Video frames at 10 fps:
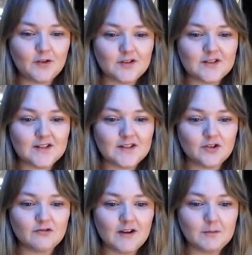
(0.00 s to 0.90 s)
you've got
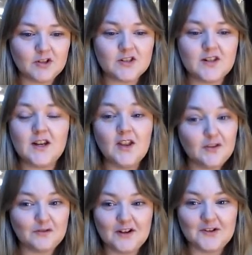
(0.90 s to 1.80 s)
stage 3, which is another
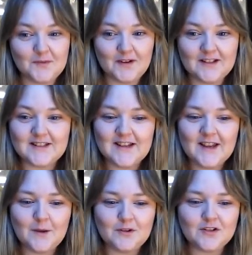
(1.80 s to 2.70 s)
300 words,
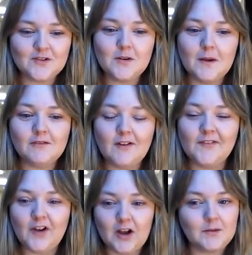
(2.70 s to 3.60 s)
which is all about
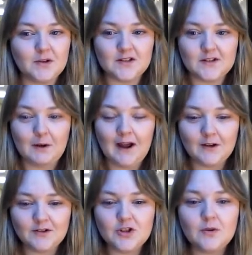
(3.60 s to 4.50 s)
refinement. So
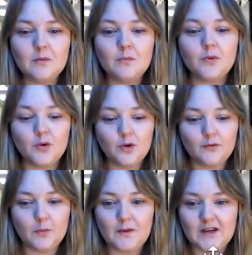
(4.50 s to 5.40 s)
how did you improve
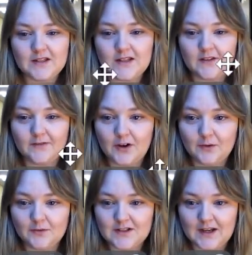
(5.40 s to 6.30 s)
your piece in the
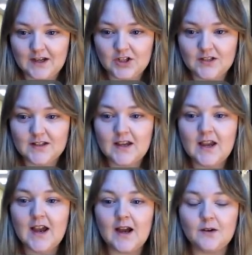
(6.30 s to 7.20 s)
final stages?
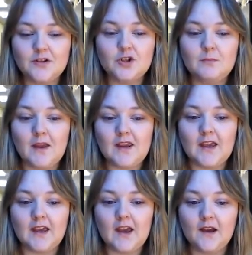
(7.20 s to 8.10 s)
How did you
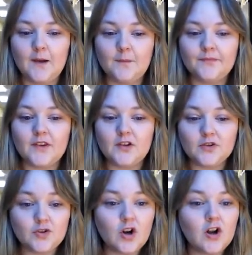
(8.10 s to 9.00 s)
make it
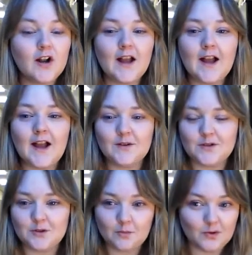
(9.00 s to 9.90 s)
stronger? How
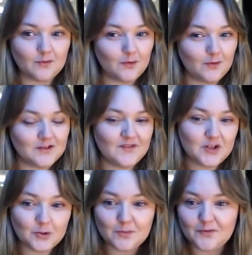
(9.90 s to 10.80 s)
did you improve your
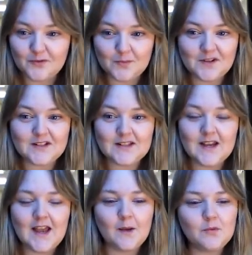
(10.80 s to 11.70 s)
individual performance?
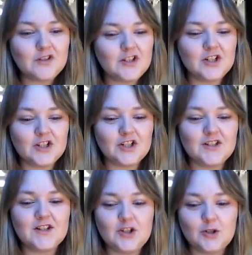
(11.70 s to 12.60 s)
And what
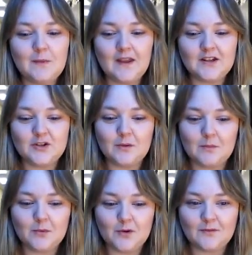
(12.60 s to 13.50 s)
suggestions did you make to
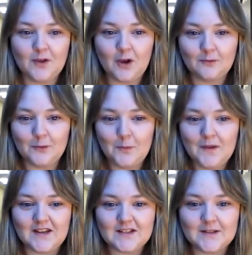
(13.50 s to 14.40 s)
improve the overall
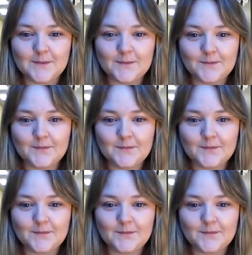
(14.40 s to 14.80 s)
piece?